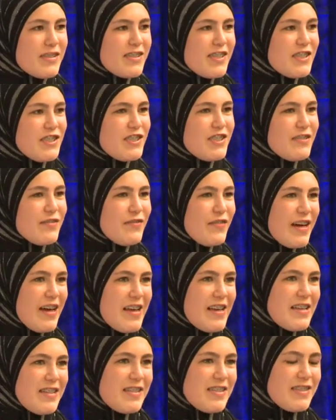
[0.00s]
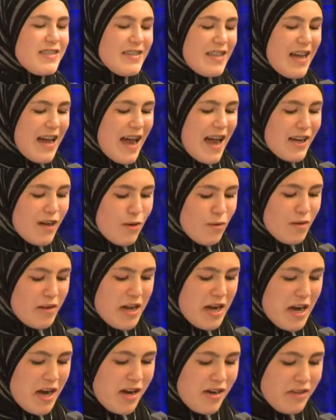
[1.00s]
such defiance, "I don't
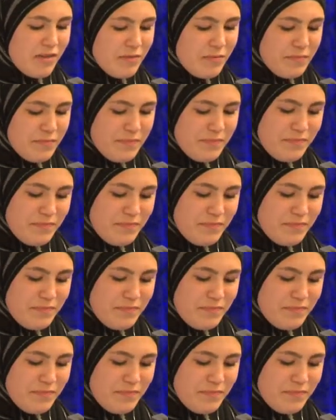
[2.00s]
care."